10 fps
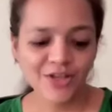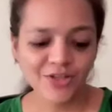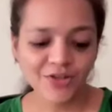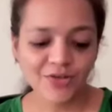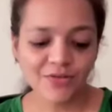
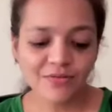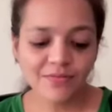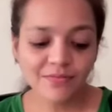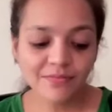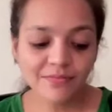
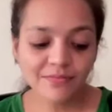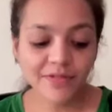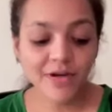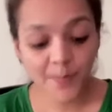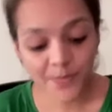So
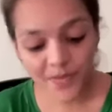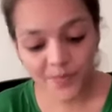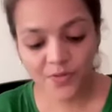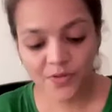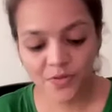there are
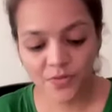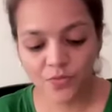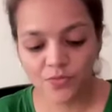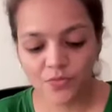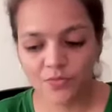people
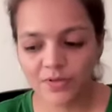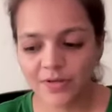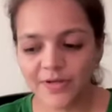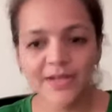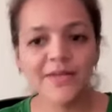who
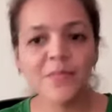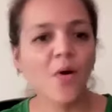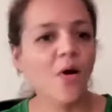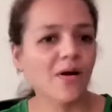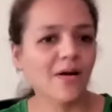really
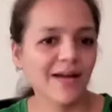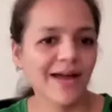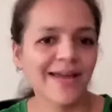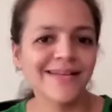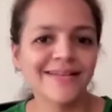mock
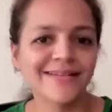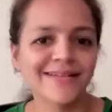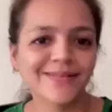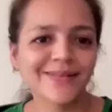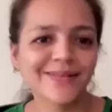and
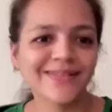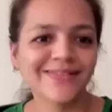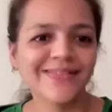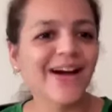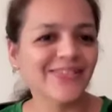
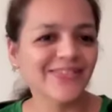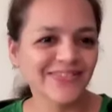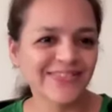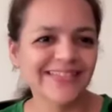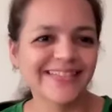laugh